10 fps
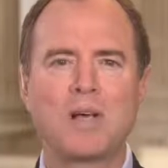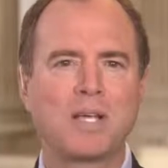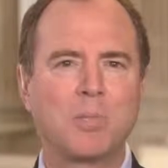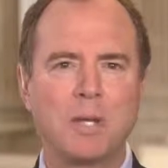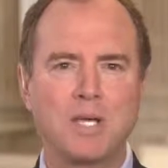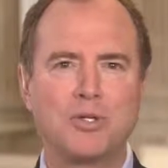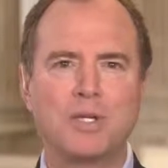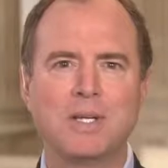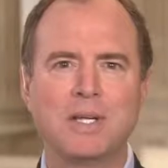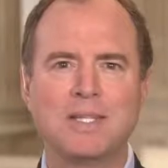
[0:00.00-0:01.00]

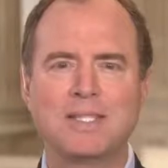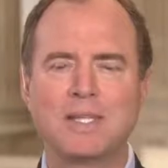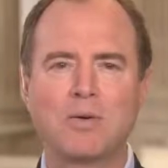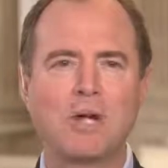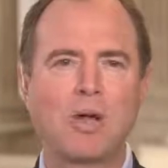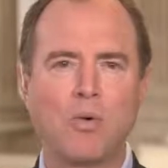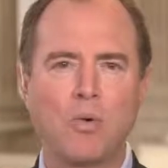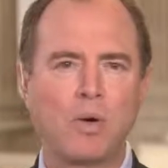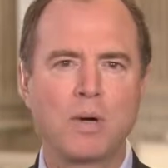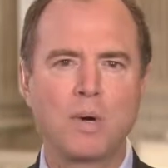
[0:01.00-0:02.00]
occupation in Syria
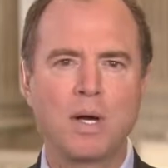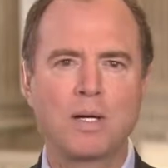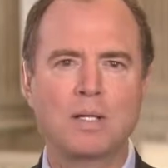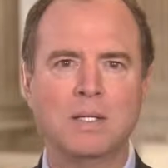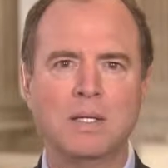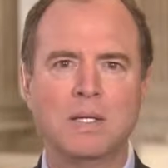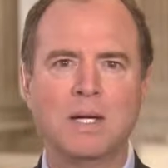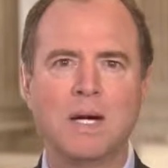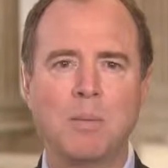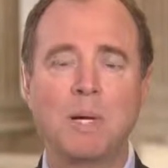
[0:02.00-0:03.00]
or Iraq,
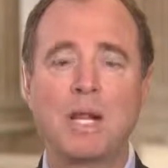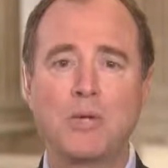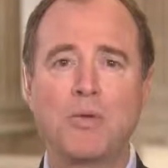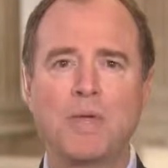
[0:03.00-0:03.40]
but I do